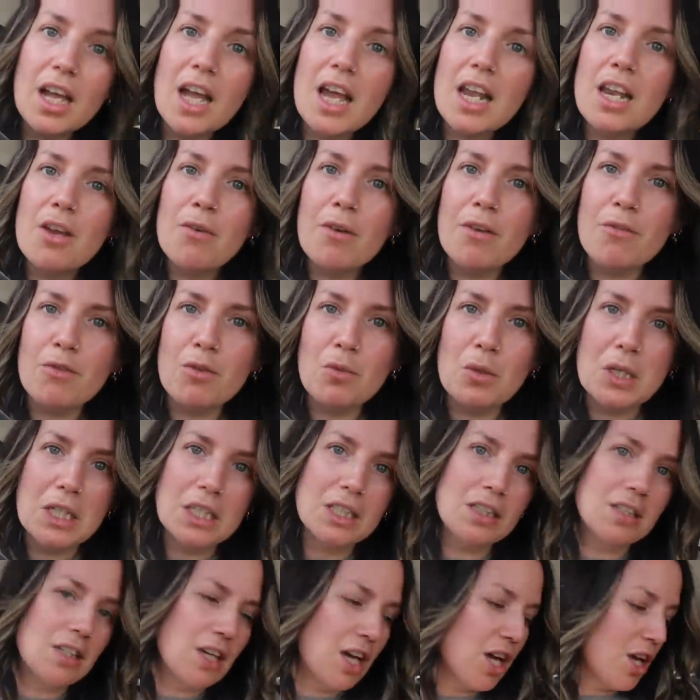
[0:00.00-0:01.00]
Hello
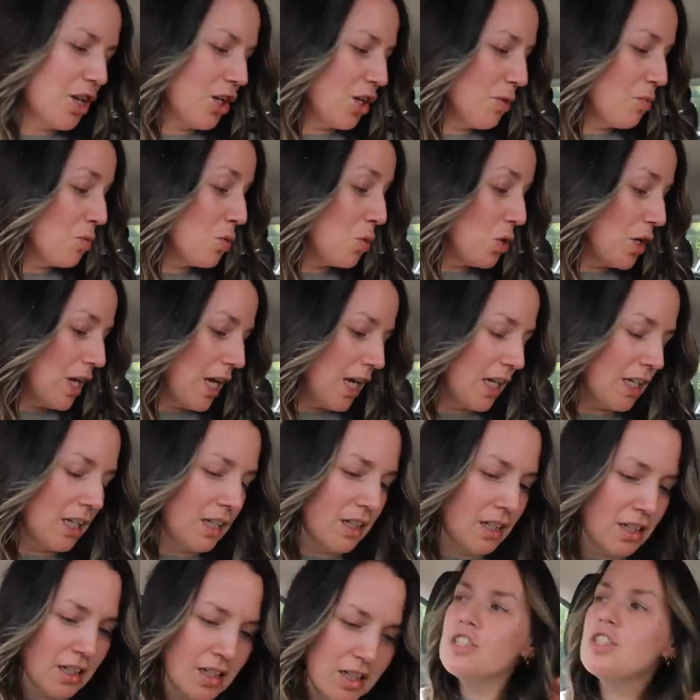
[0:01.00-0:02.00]
everyone, good morning.
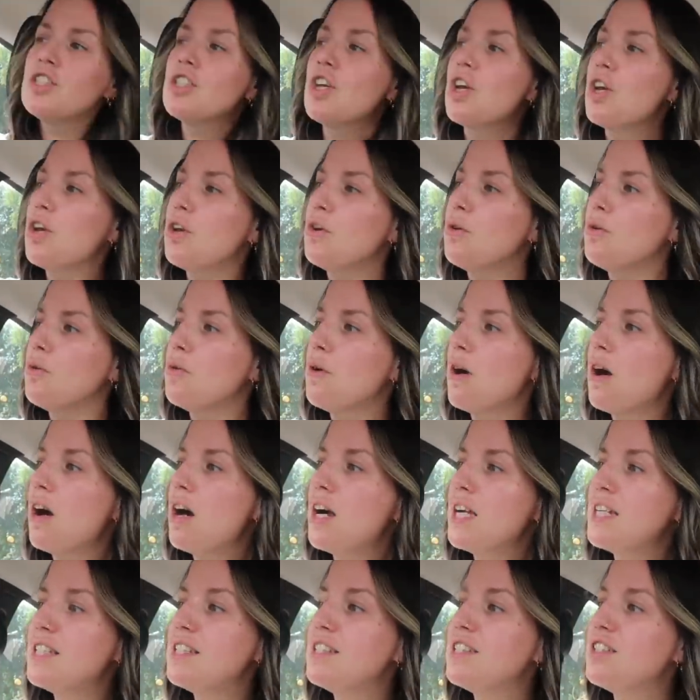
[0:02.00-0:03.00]
So
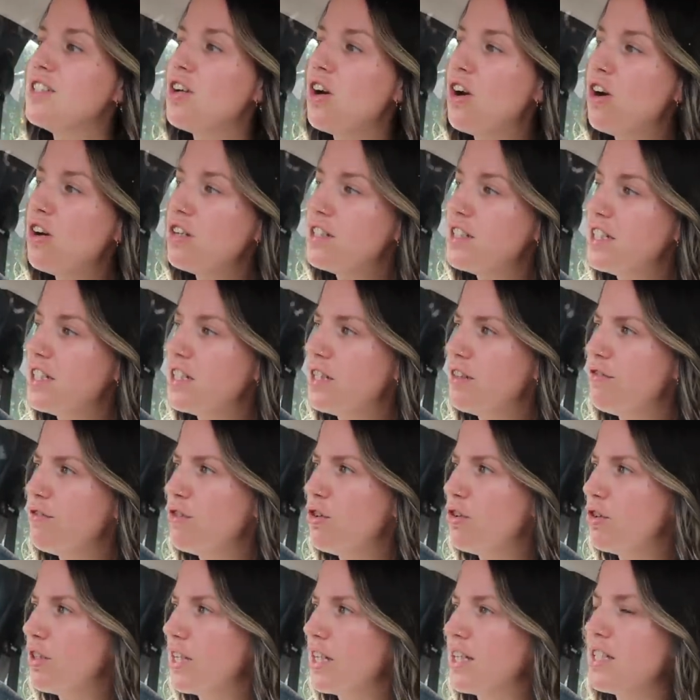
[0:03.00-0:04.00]
I started the
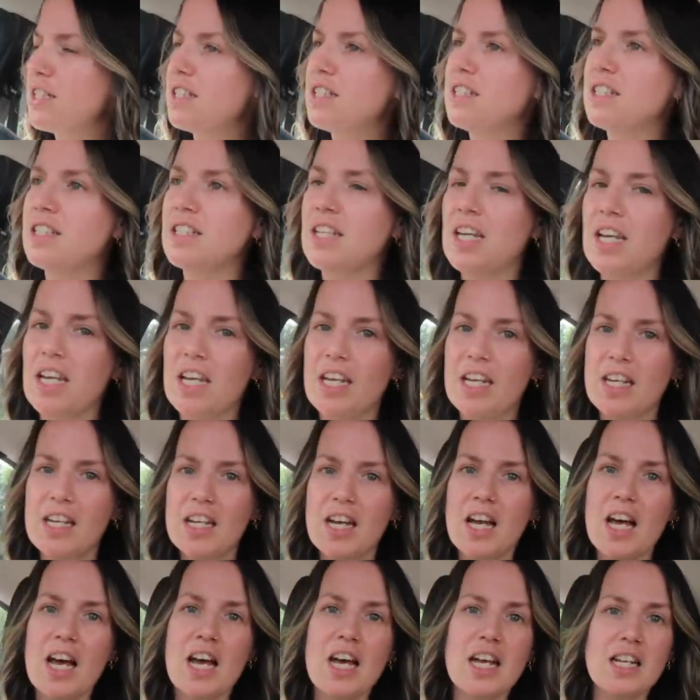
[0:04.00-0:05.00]
vlog
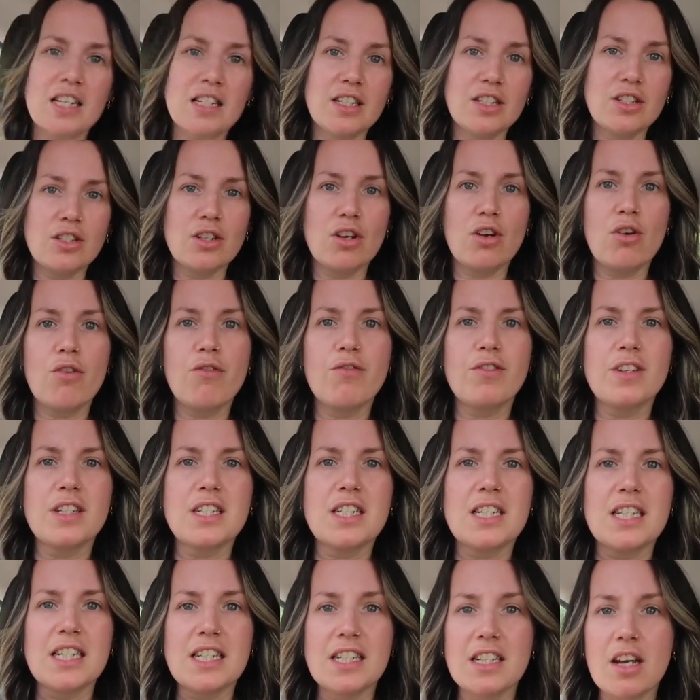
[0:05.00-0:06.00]
yesterday and
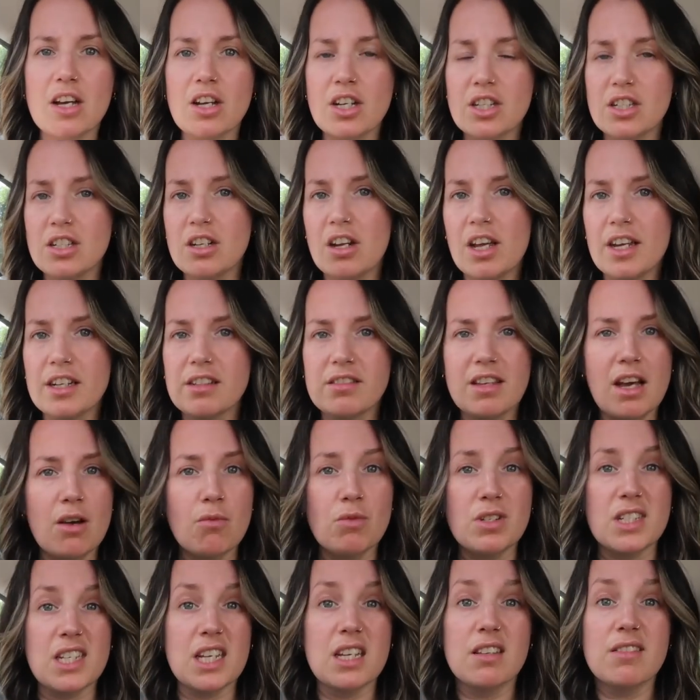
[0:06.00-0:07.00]
obviously like
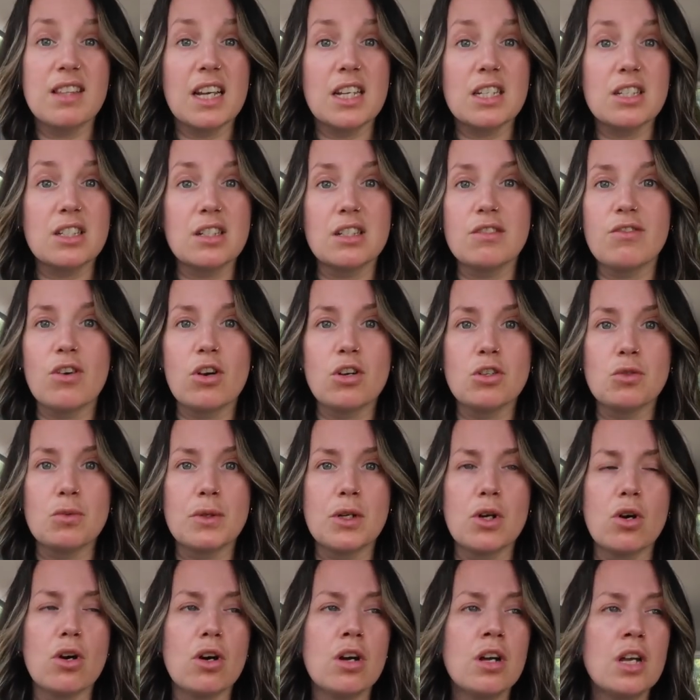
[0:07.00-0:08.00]
that was it, that's as far as
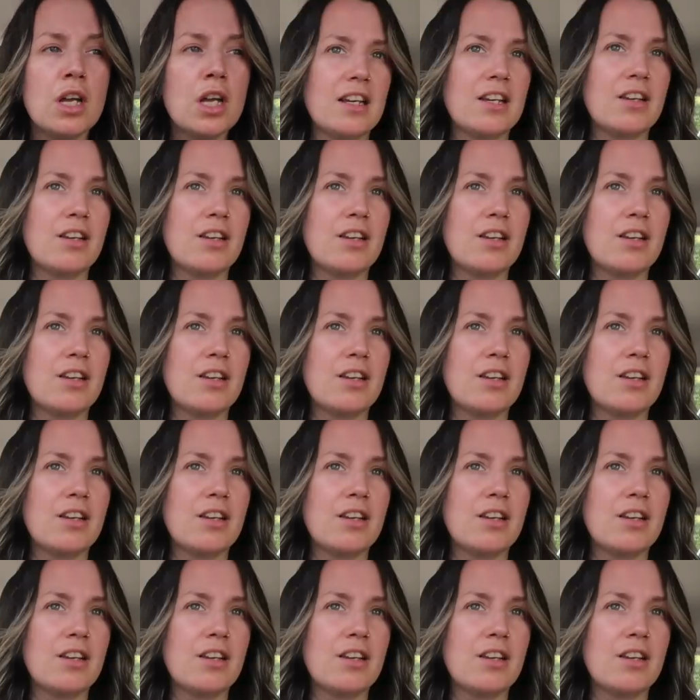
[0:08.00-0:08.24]
we got.